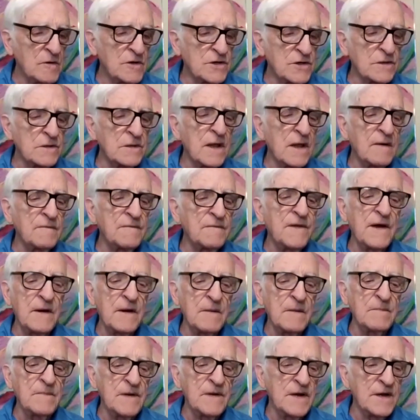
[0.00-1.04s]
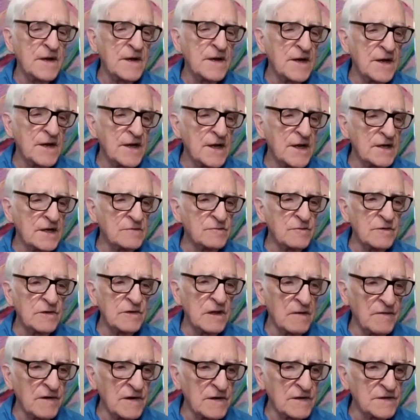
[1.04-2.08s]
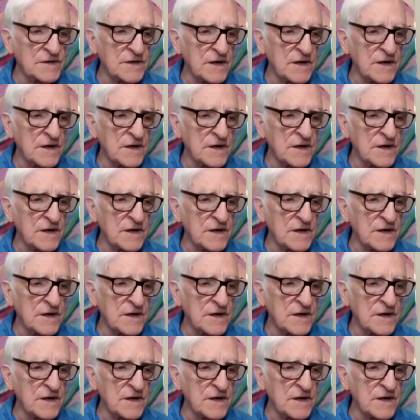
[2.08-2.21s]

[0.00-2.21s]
We should love them as we love